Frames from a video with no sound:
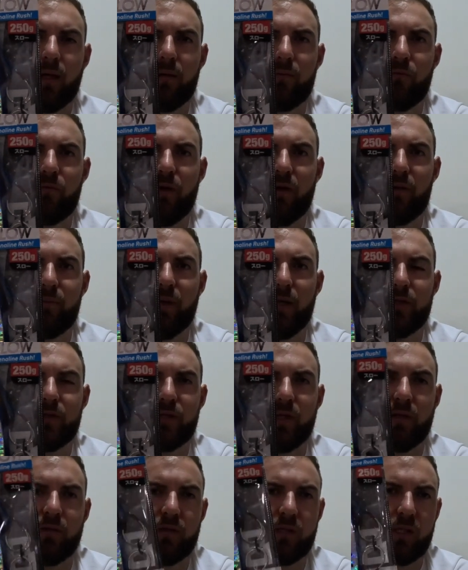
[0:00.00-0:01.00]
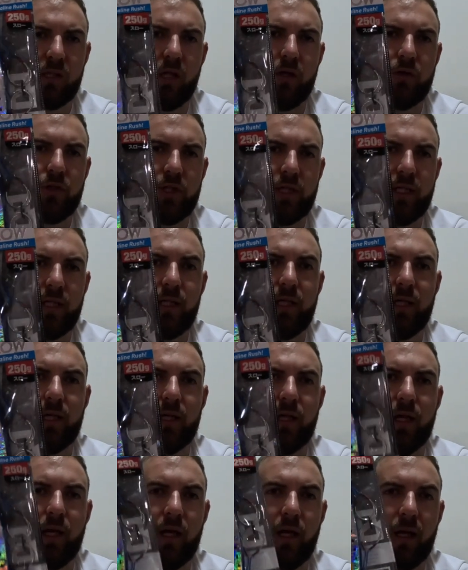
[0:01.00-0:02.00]
Very much so a slow jig,
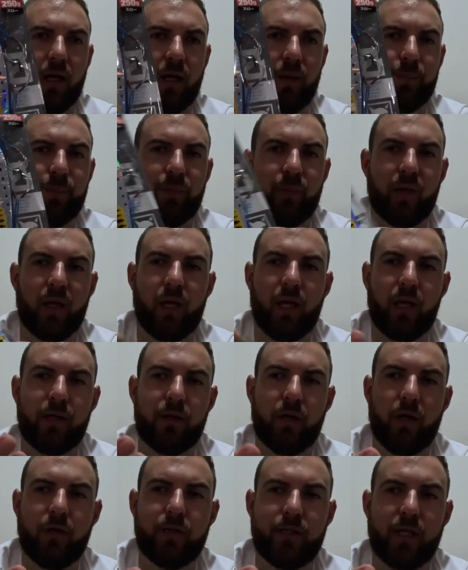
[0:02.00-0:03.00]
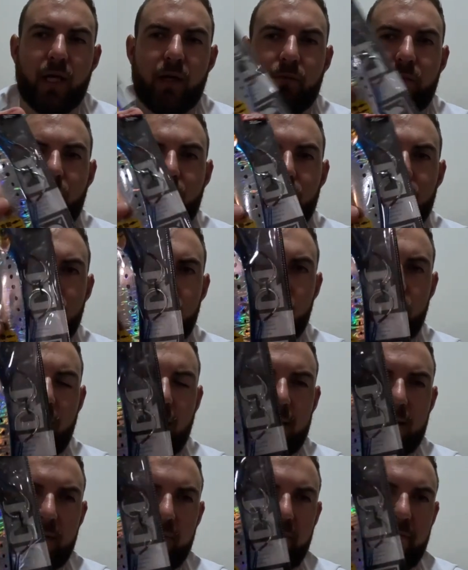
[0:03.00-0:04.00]
and no doubt we will
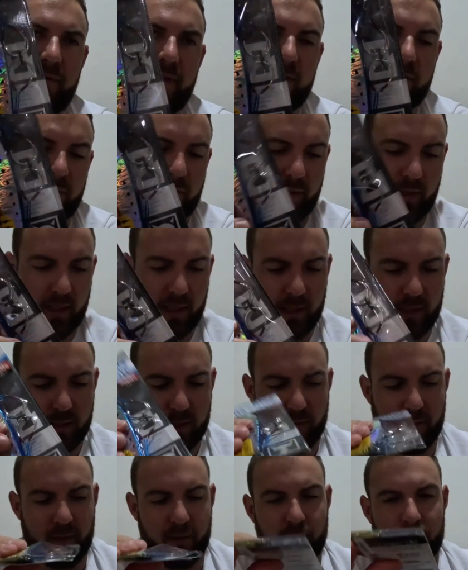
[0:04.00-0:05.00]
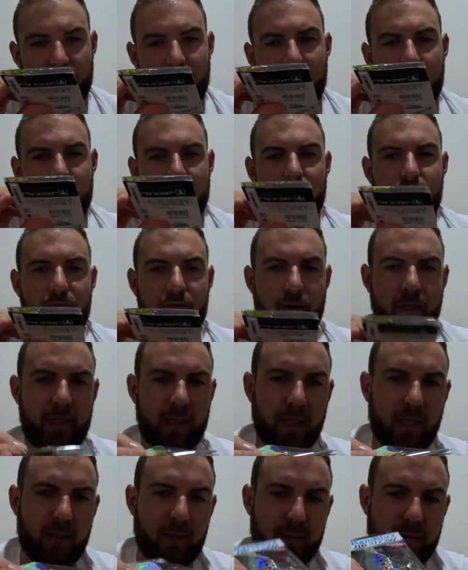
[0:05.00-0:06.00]
smack some fish on these. So I got that in 3
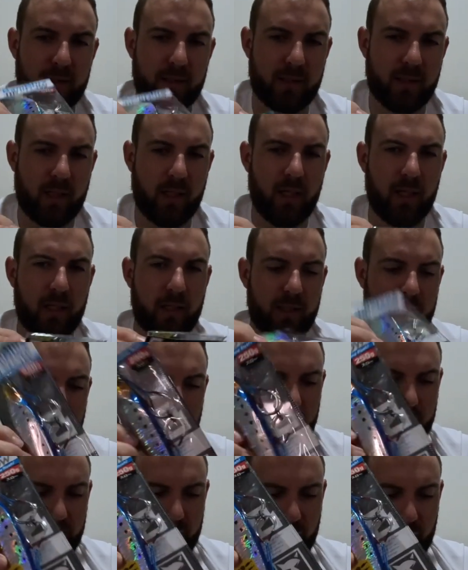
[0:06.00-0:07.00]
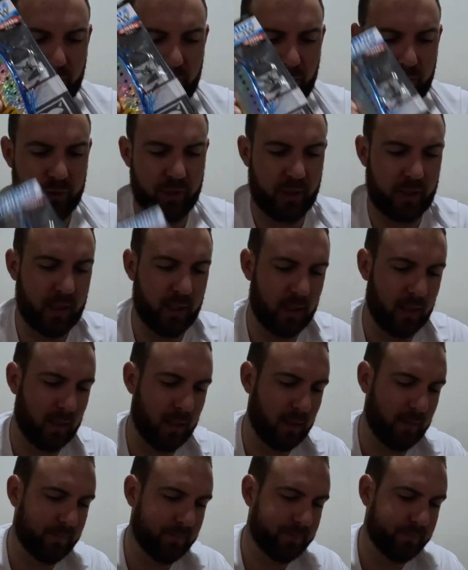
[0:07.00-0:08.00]
colours, standard sort of pilcher
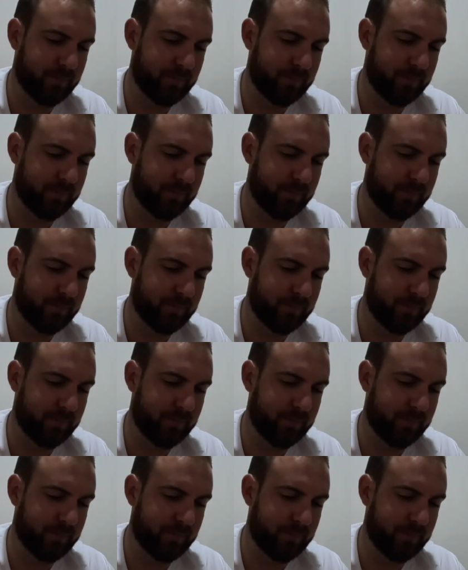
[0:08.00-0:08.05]
colour.